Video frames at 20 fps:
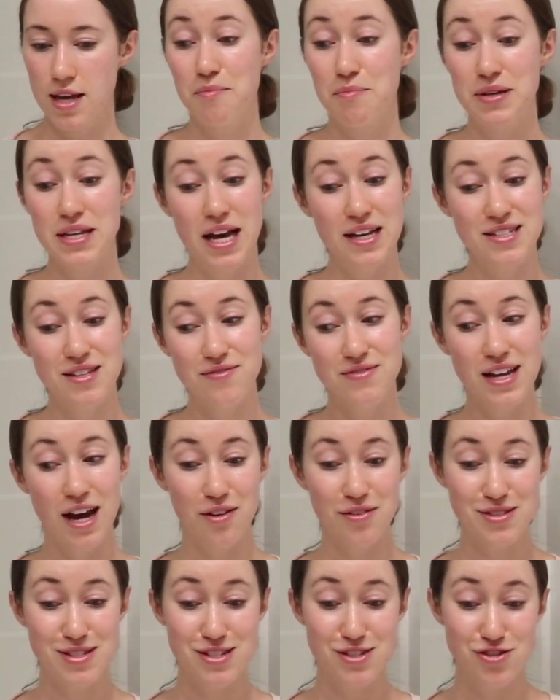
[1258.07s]
But as of now,
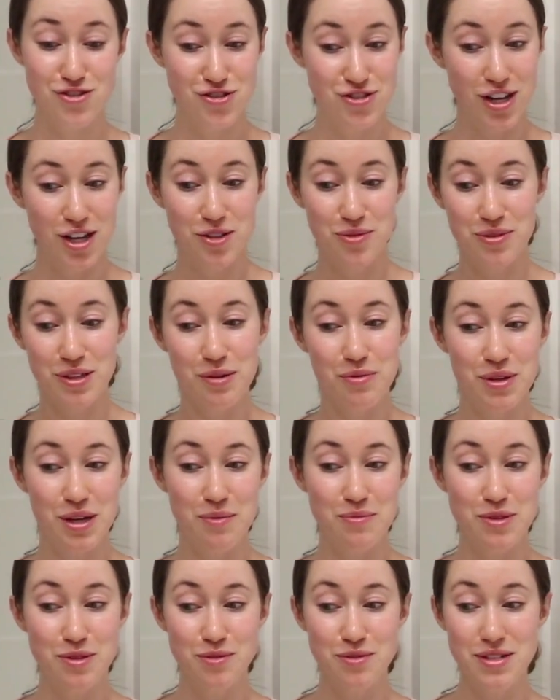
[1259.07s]
this is generally what
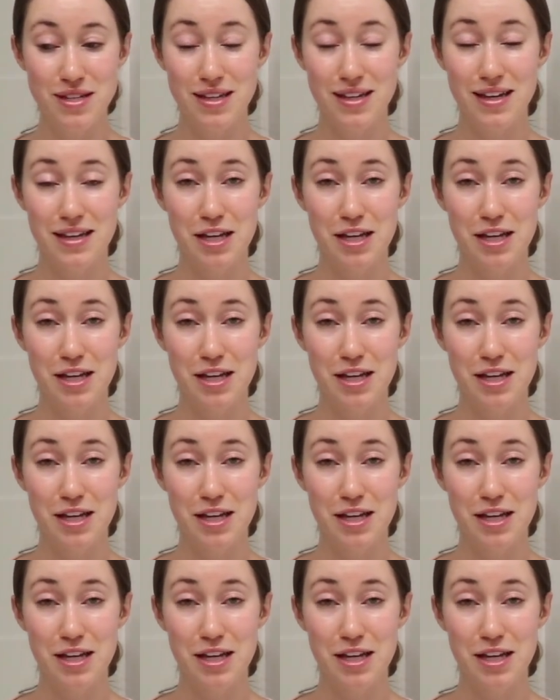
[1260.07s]
I'm using,